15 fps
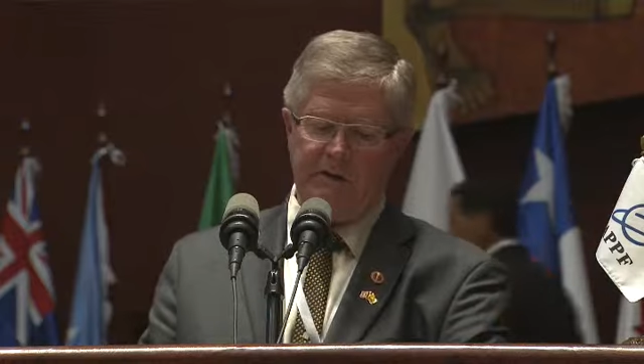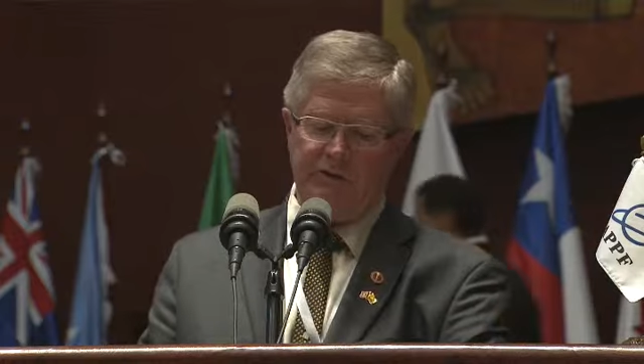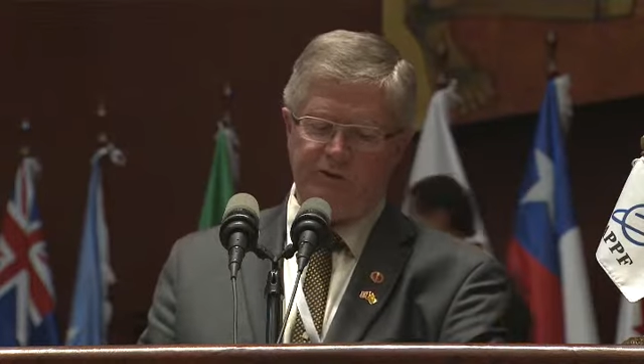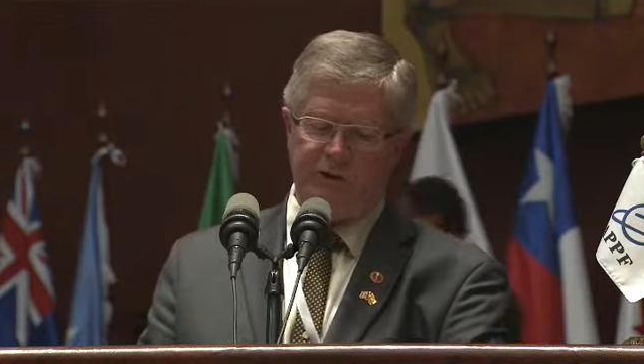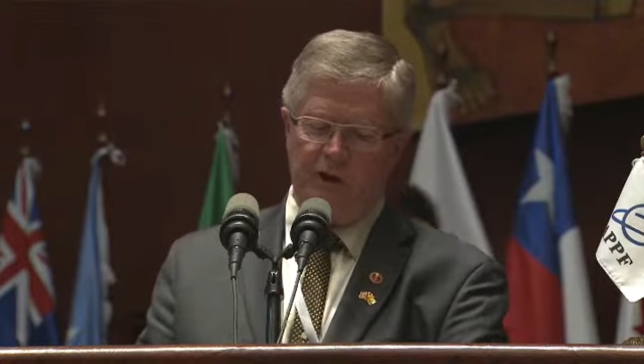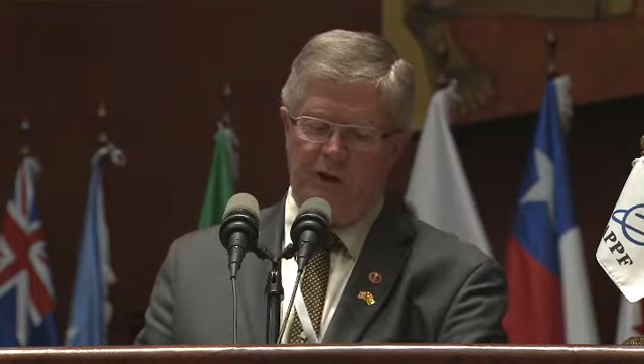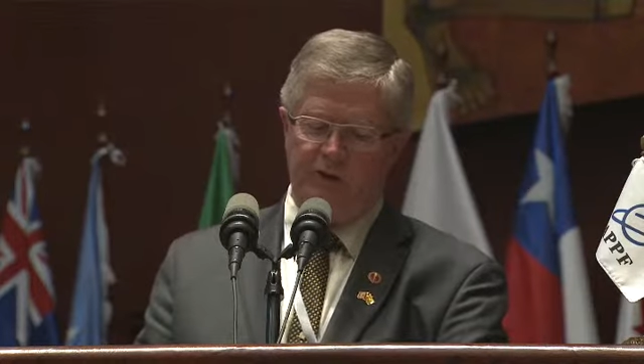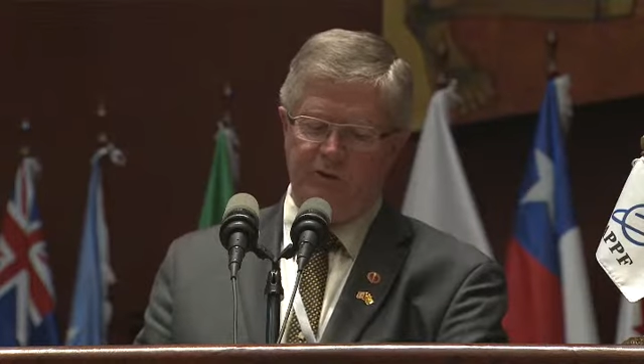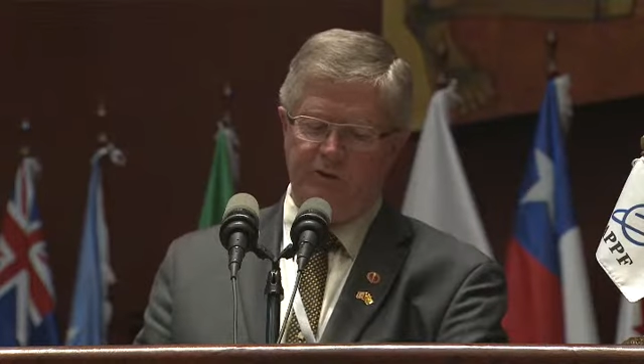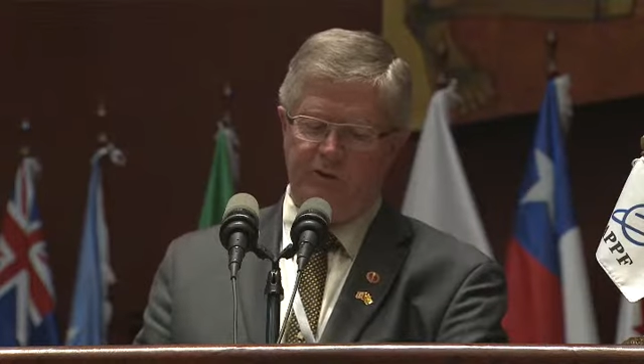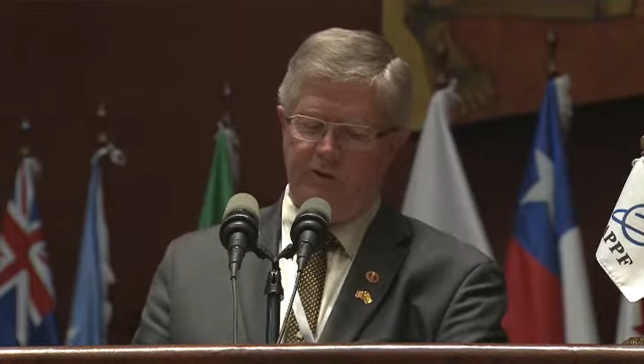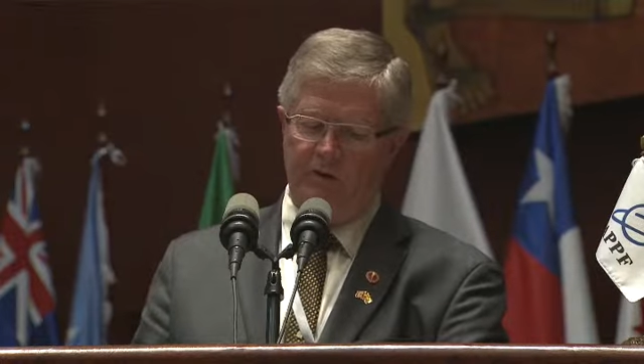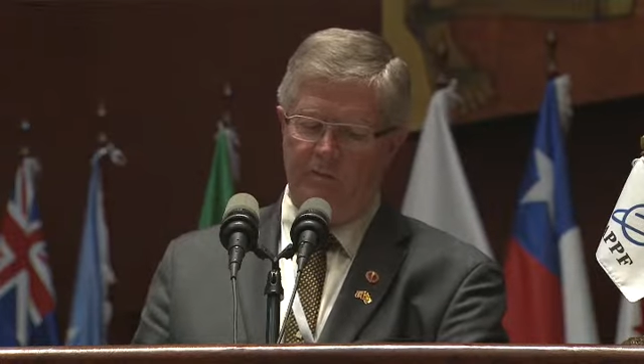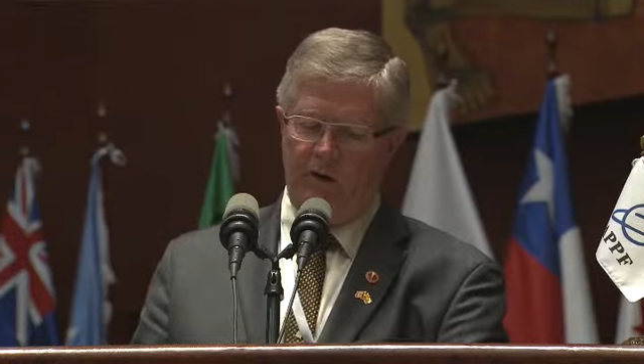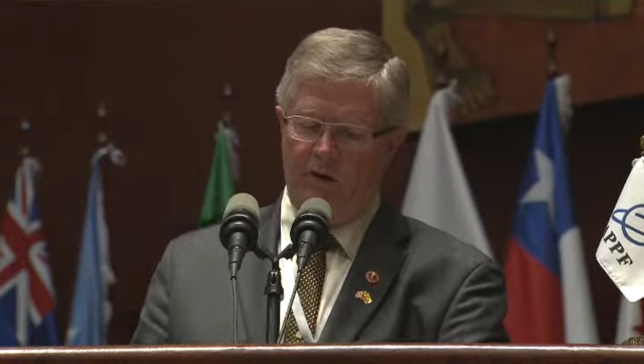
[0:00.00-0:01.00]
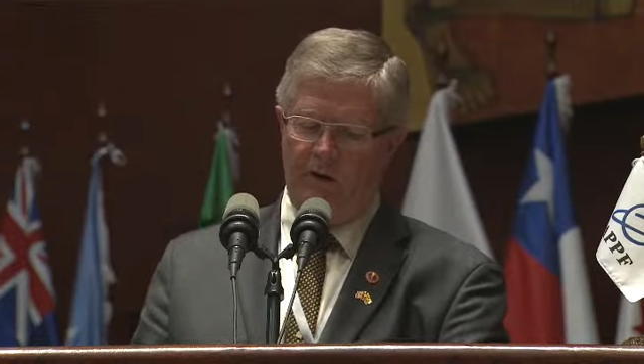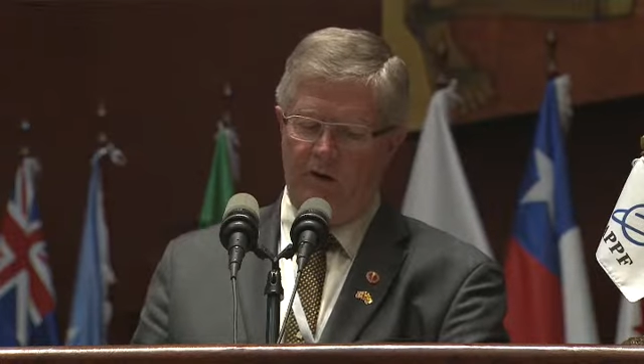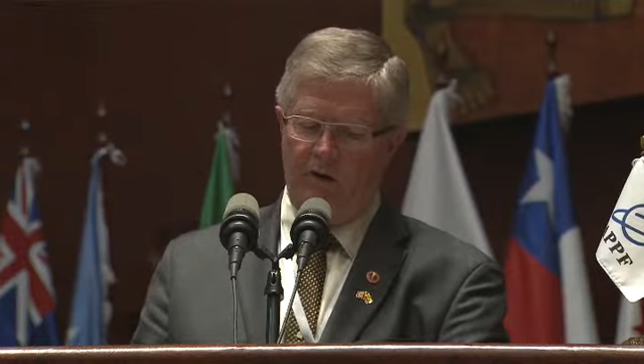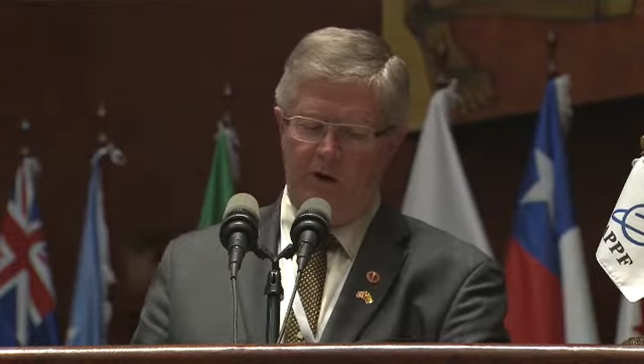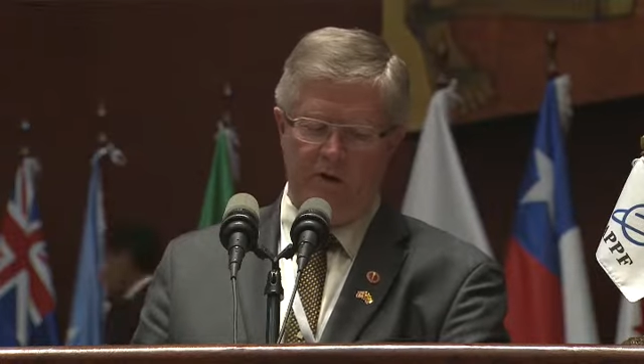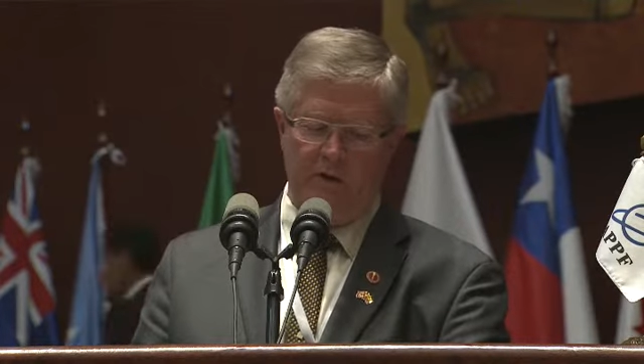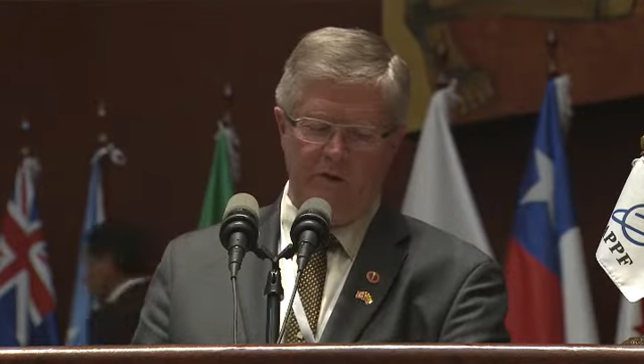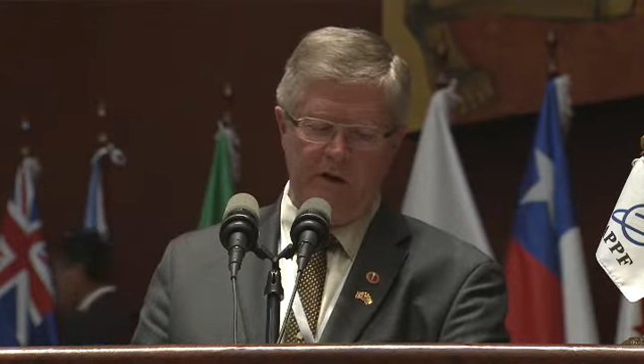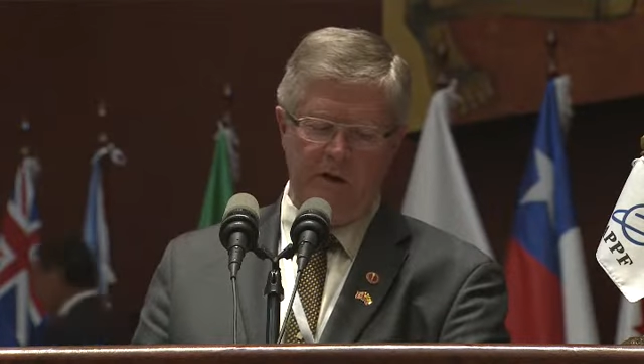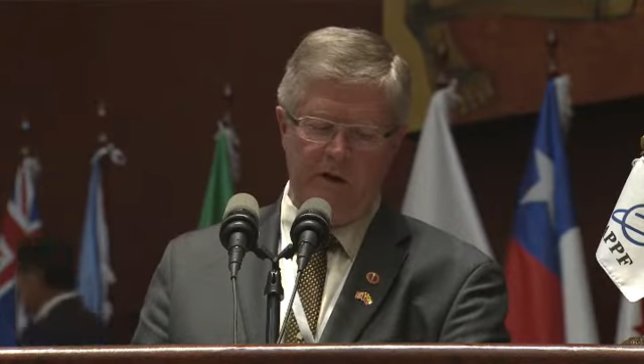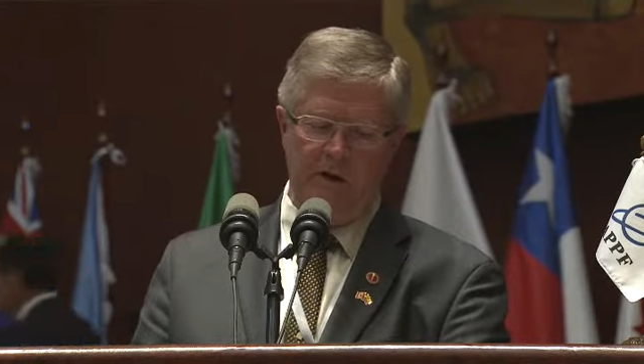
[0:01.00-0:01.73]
the challenges of money laundering